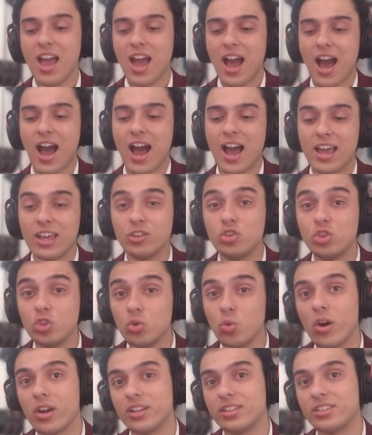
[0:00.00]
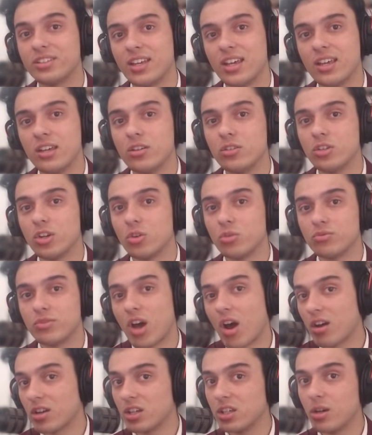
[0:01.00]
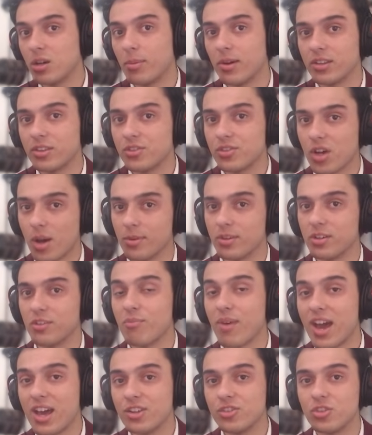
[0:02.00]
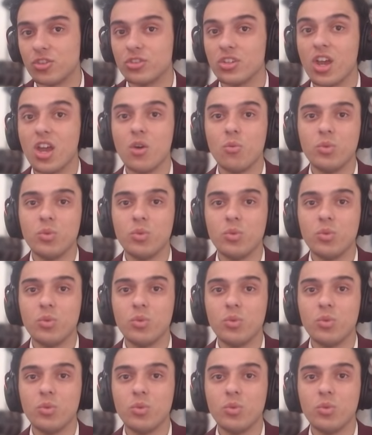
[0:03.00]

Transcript: I do want to say, you know, talking about the topic of managers,